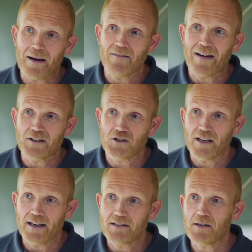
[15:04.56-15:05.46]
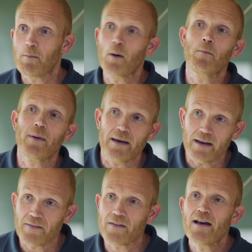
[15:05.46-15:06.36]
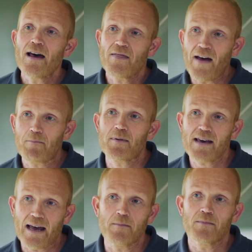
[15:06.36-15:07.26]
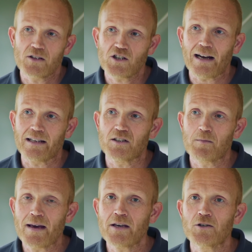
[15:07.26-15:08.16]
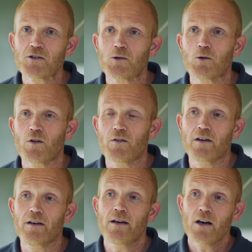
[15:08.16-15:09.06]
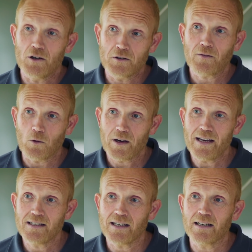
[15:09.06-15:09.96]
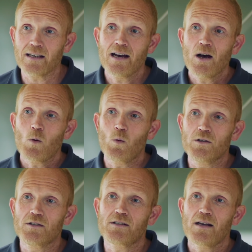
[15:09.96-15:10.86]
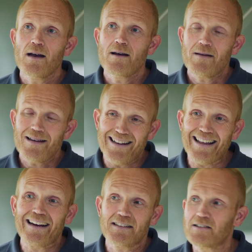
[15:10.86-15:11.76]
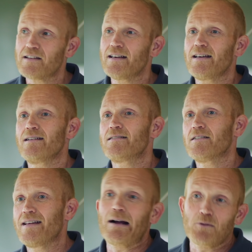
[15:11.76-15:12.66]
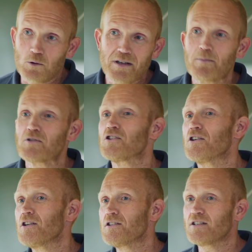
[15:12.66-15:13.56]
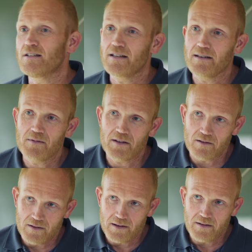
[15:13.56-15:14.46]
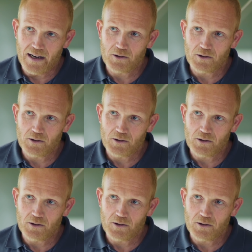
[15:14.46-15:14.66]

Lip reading: amount of energy to pump it, that became the challenge. Making sure that the underfloor heating was linked to the outdoor temperatures and the